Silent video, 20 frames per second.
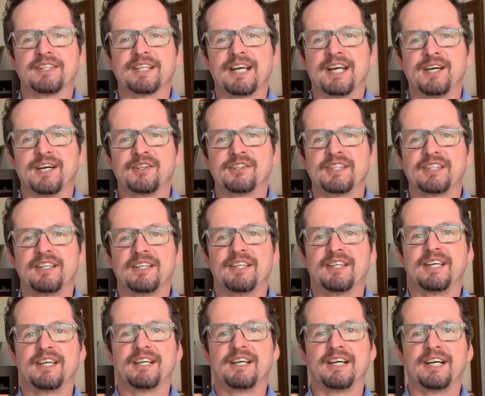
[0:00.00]
out
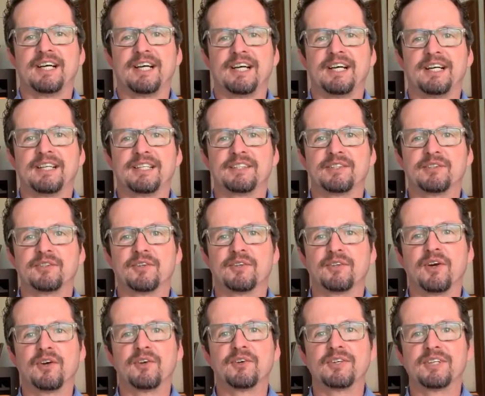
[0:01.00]
through her
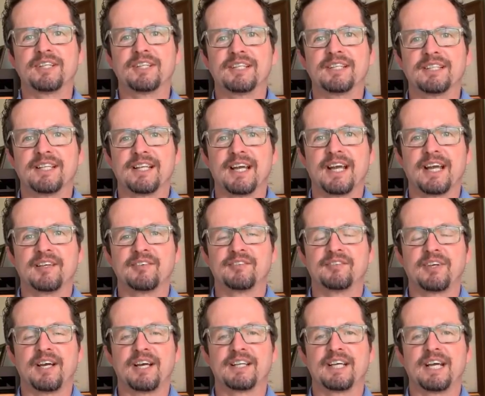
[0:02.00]
own life
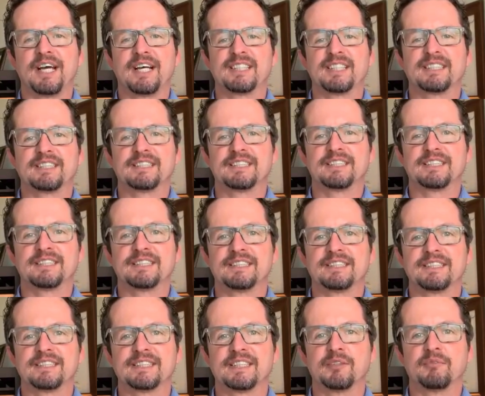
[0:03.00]
how to access the
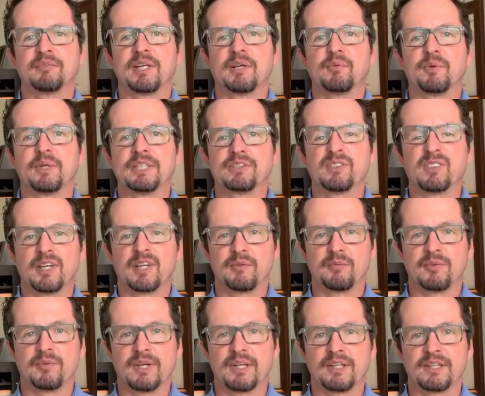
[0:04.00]
system that we
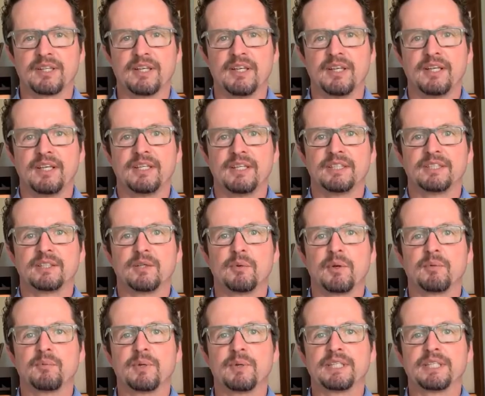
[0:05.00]
dream with. So
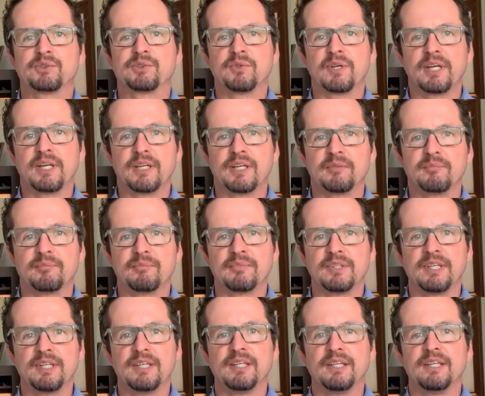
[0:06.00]
when we
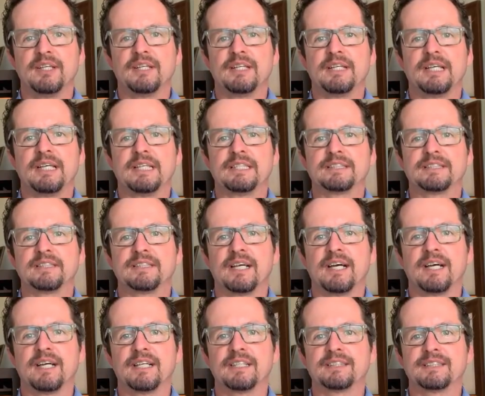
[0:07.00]
dream, it's
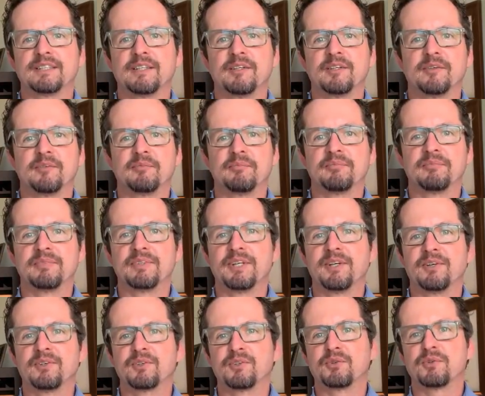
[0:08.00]
not some,
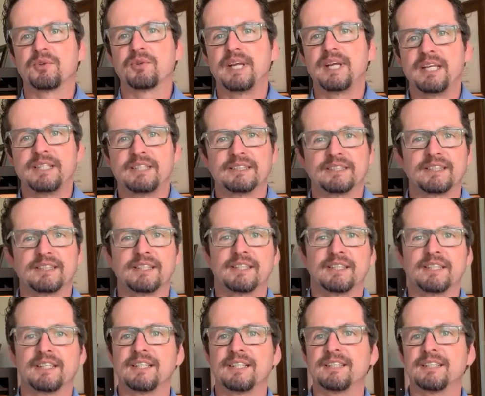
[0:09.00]

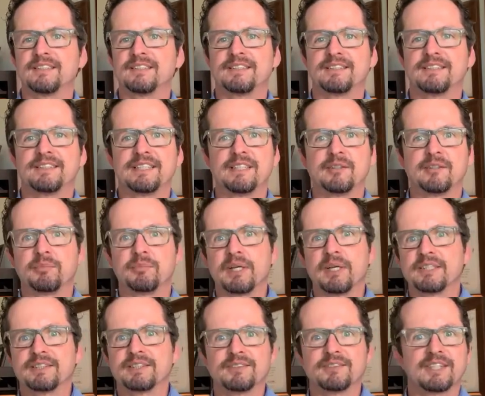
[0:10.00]
crazy, deep,
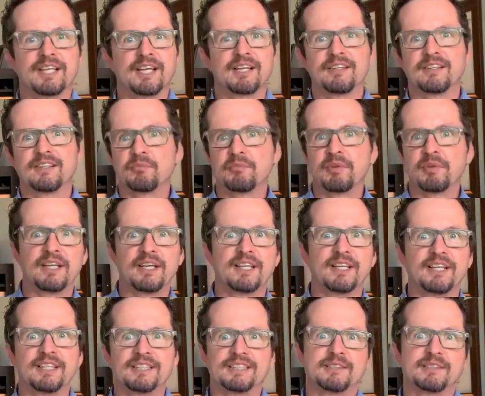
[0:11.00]
esoteric
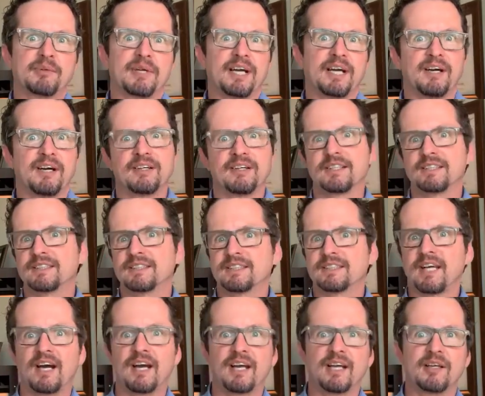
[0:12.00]
meanings about a
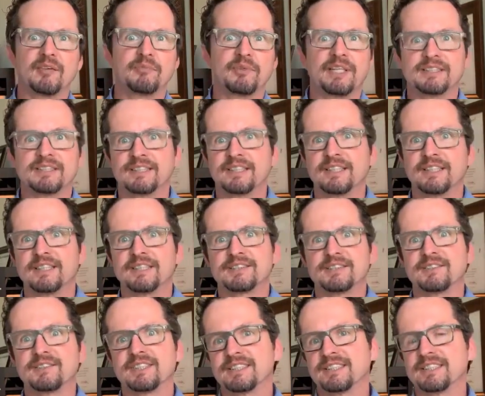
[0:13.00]
sky means this
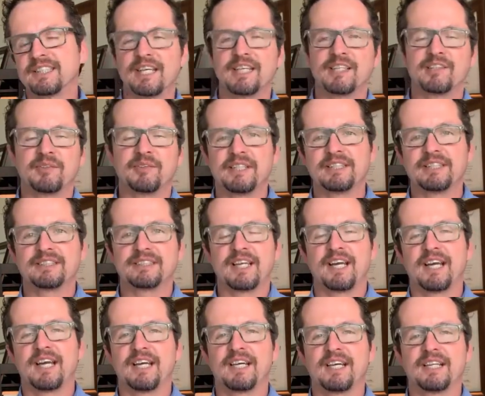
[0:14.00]
or a snake means
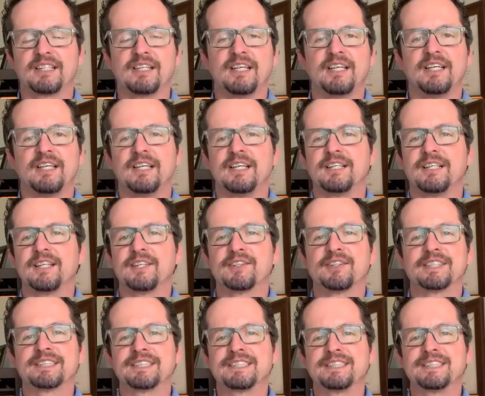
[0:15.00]
that. There
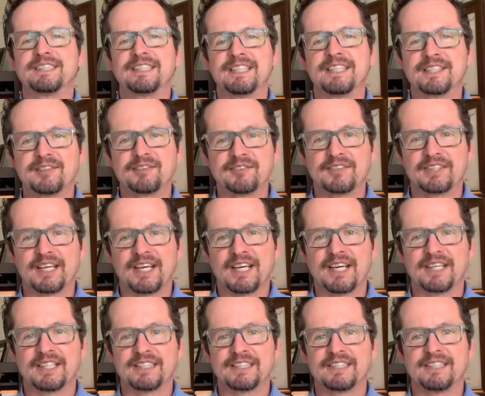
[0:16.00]
is none of
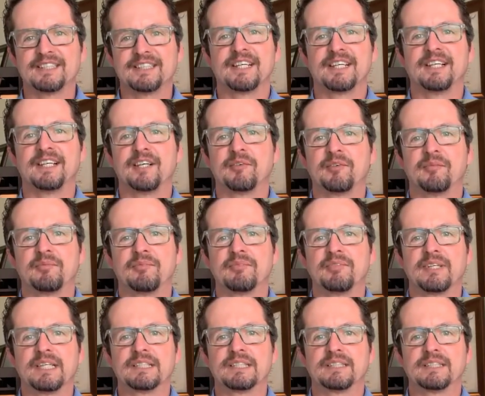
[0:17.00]
that
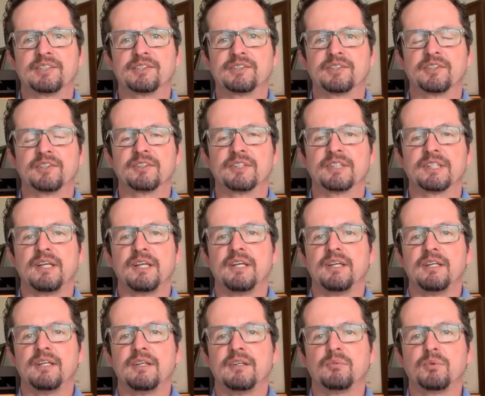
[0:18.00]
is the truth.
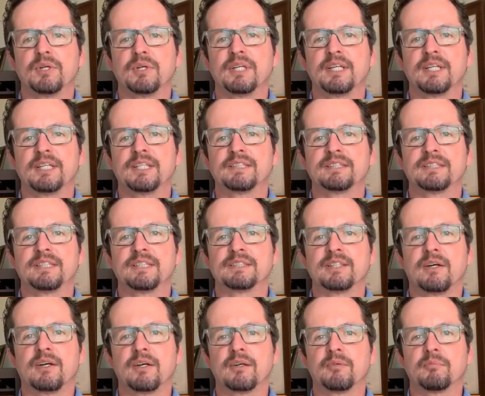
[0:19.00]
What it is
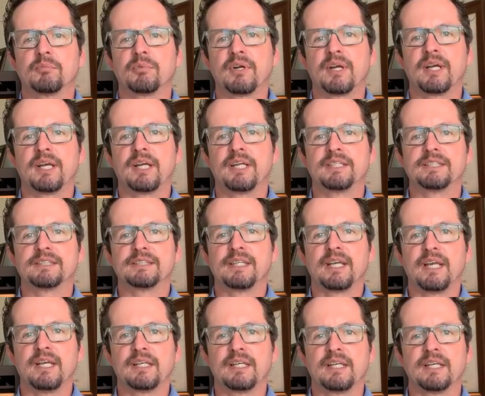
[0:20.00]
our brain is
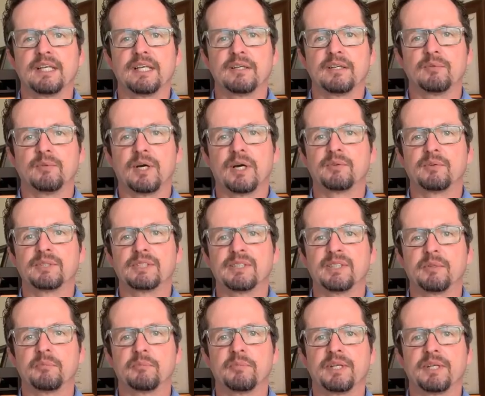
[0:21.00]
taking in, while we're
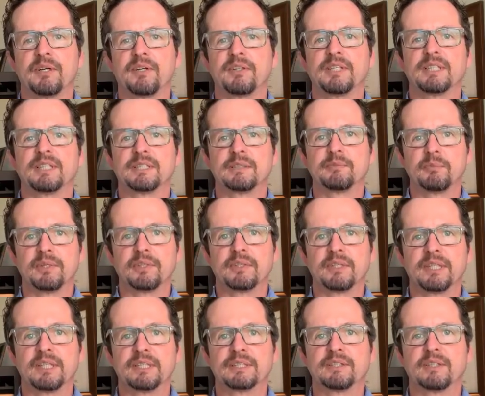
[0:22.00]
sleeping, all the
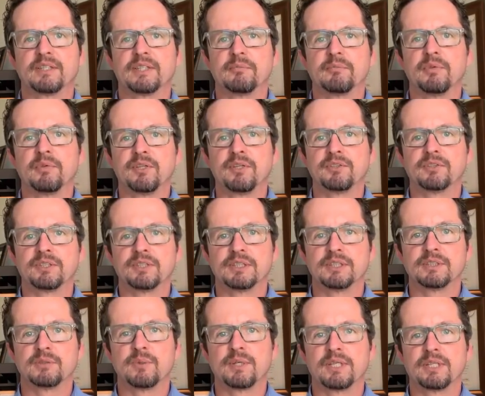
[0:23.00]
experience, all the
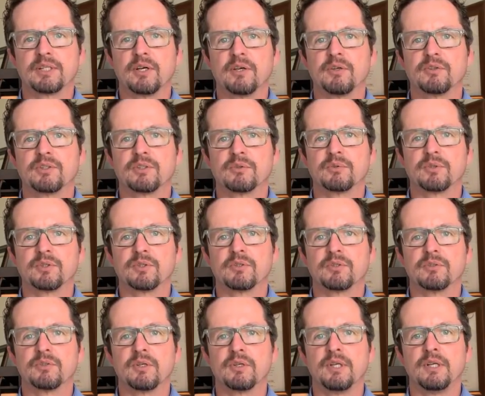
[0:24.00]
emotions we go through